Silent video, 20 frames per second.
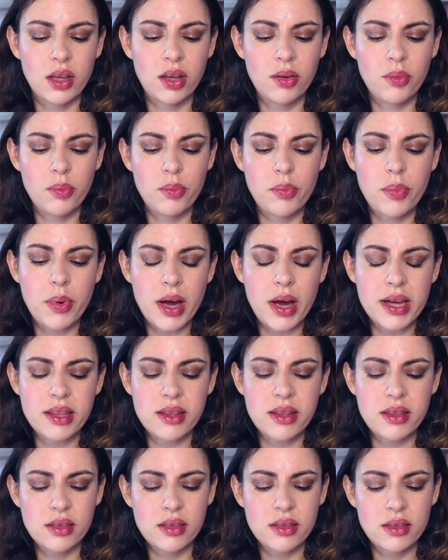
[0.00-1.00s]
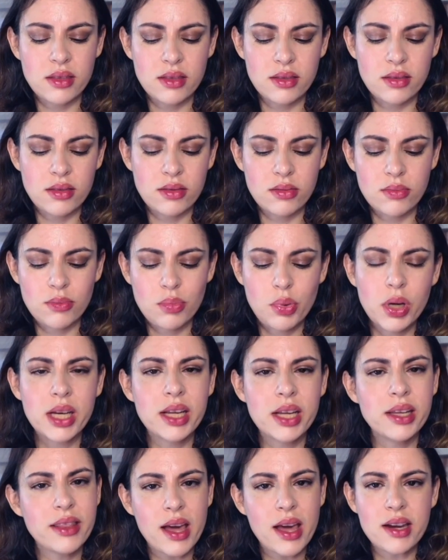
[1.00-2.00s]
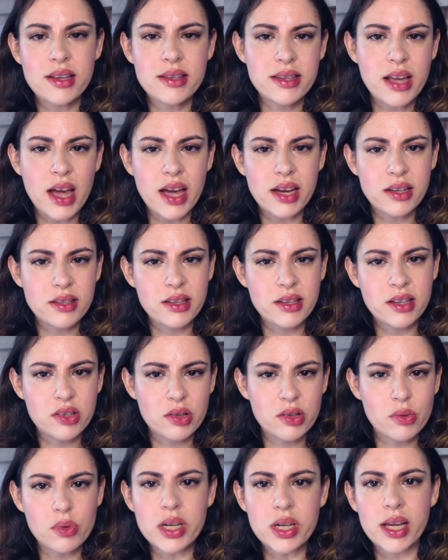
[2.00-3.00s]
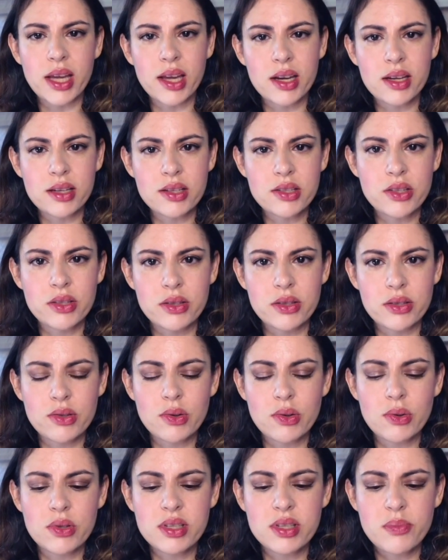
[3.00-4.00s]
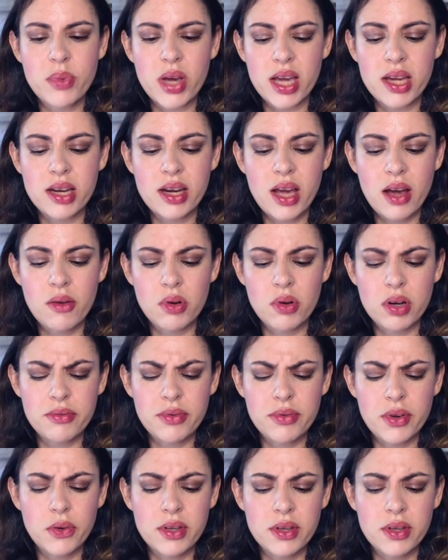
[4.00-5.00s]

But putting that aside, because I don't want to get into this whole debate, I want to focus